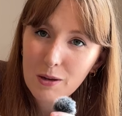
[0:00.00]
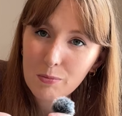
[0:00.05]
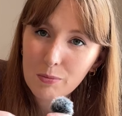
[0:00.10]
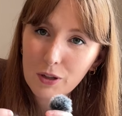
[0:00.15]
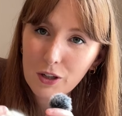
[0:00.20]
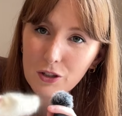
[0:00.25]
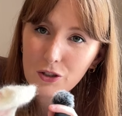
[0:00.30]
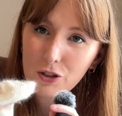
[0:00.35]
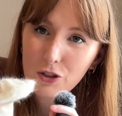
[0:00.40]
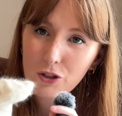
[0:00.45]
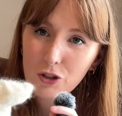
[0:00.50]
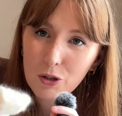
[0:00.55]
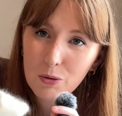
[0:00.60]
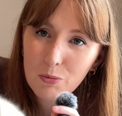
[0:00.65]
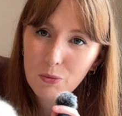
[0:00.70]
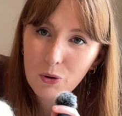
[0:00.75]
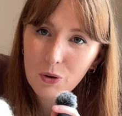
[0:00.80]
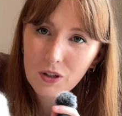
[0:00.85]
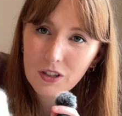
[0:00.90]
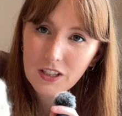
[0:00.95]
because you do
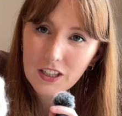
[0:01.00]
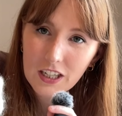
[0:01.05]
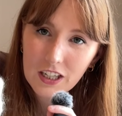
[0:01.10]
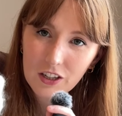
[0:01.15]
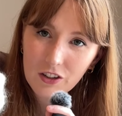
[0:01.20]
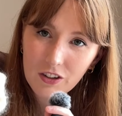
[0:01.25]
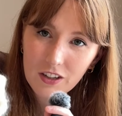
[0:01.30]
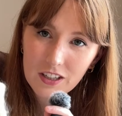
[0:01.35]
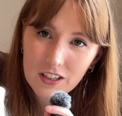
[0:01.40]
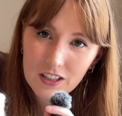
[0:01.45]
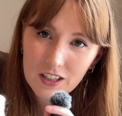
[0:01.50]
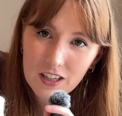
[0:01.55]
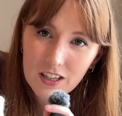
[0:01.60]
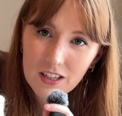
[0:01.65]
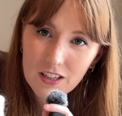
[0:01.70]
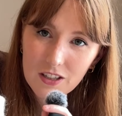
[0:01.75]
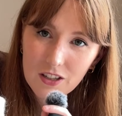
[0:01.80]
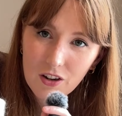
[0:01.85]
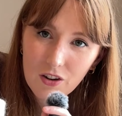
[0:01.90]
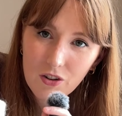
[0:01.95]
more
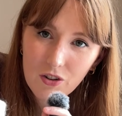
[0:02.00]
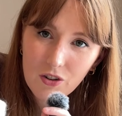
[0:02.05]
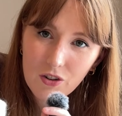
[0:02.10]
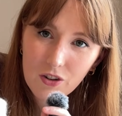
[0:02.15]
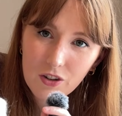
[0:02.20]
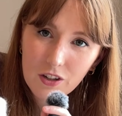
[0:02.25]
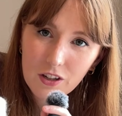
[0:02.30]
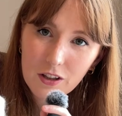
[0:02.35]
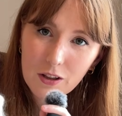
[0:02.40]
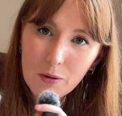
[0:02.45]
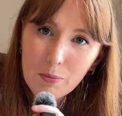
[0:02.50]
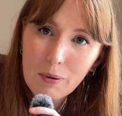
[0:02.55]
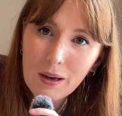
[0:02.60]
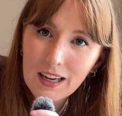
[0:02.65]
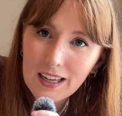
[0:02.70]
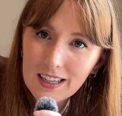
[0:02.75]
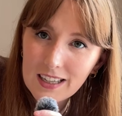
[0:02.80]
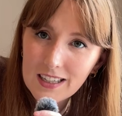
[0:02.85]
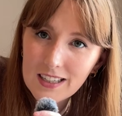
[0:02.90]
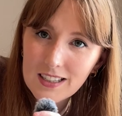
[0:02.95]
decreases on the
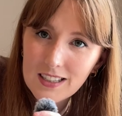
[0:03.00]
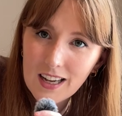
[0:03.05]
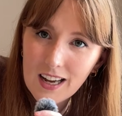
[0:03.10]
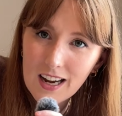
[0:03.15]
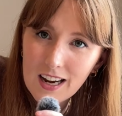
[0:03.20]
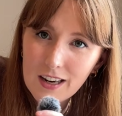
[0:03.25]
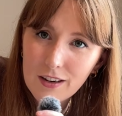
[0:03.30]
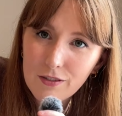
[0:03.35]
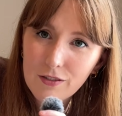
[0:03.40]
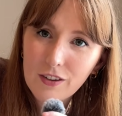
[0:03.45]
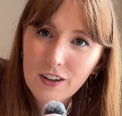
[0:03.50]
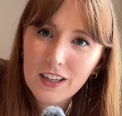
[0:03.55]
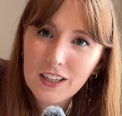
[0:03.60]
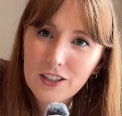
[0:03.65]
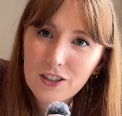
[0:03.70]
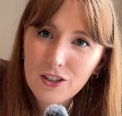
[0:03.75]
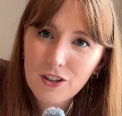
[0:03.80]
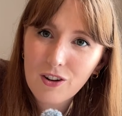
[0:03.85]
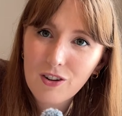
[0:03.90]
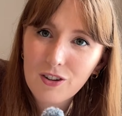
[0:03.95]
pinky side for
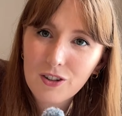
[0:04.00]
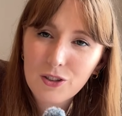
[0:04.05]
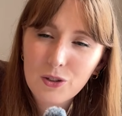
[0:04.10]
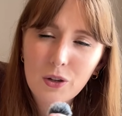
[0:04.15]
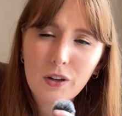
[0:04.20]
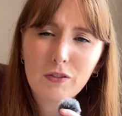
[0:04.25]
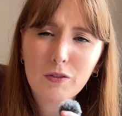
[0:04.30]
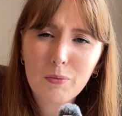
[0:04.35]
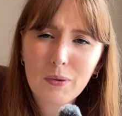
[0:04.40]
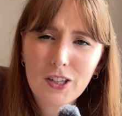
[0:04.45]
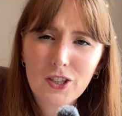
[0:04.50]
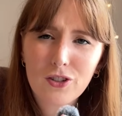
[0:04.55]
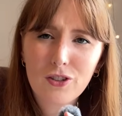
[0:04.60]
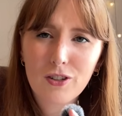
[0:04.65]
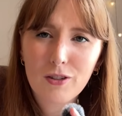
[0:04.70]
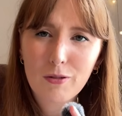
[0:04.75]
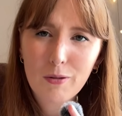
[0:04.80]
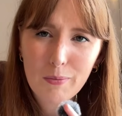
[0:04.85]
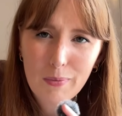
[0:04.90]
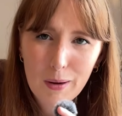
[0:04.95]
each sock, so you have to make sure
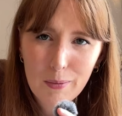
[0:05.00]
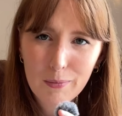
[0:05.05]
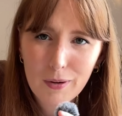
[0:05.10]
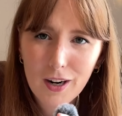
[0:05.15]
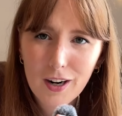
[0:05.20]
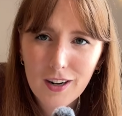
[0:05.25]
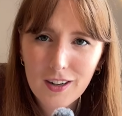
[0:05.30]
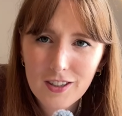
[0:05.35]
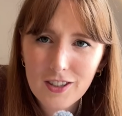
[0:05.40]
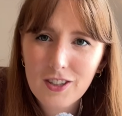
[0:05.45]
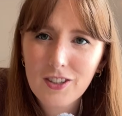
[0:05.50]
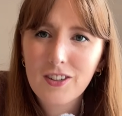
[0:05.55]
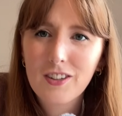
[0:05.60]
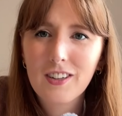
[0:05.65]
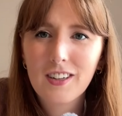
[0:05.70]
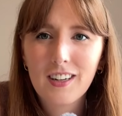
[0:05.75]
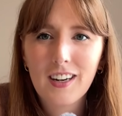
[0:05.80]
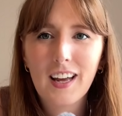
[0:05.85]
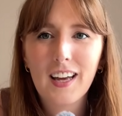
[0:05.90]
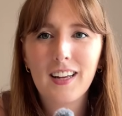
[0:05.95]
to remember to
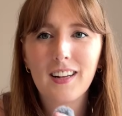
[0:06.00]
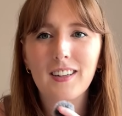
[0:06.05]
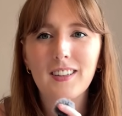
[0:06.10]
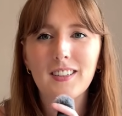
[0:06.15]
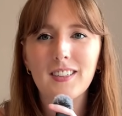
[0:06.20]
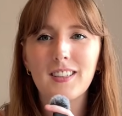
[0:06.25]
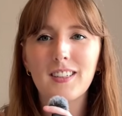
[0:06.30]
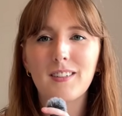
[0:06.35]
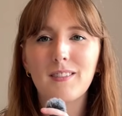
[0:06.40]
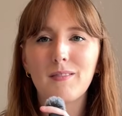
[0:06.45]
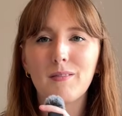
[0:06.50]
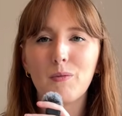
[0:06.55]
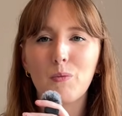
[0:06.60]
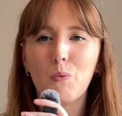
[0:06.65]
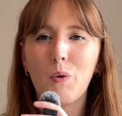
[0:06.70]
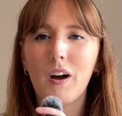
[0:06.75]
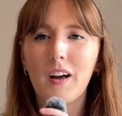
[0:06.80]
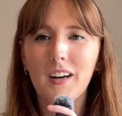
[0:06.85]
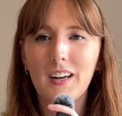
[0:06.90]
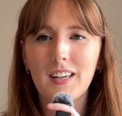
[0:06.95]
knit
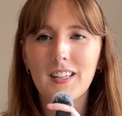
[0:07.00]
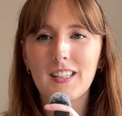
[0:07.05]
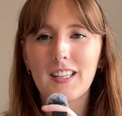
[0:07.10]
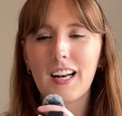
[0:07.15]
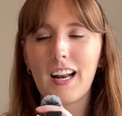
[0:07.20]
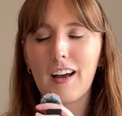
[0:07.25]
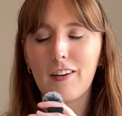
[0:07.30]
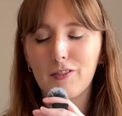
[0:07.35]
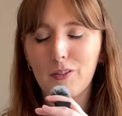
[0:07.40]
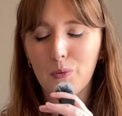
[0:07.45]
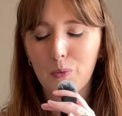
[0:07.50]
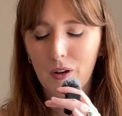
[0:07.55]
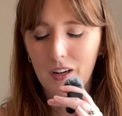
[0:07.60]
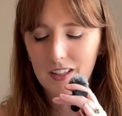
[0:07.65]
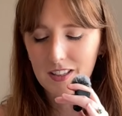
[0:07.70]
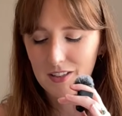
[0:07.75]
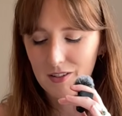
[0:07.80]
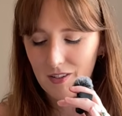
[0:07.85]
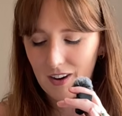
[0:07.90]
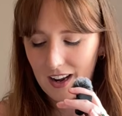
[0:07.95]
one as a left and one
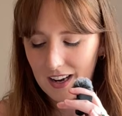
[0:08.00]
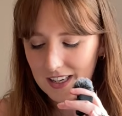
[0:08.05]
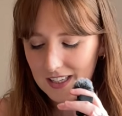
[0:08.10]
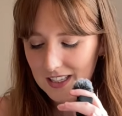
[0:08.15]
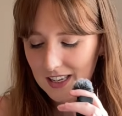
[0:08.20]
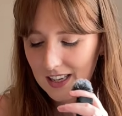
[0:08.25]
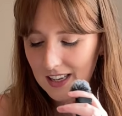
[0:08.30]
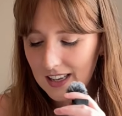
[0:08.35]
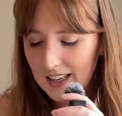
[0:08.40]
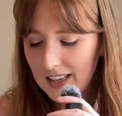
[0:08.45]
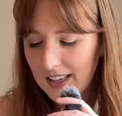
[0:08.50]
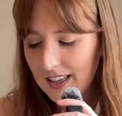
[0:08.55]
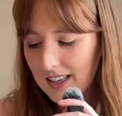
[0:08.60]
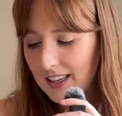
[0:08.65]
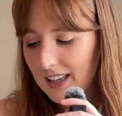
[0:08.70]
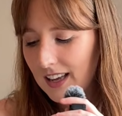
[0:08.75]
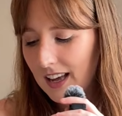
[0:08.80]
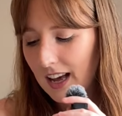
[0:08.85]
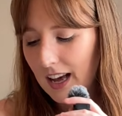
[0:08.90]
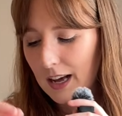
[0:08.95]
as a right.
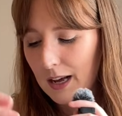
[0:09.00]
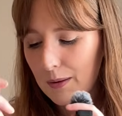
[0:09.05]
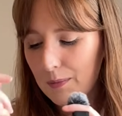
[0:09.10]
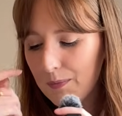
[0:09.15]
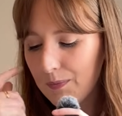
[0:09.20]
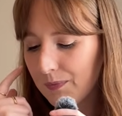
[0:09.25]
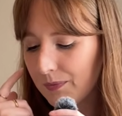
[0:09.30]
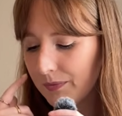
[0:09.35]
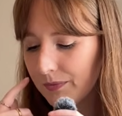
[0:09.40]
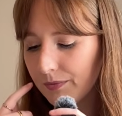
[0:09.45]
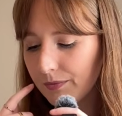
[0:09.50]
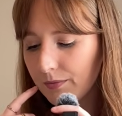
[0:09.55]
Um,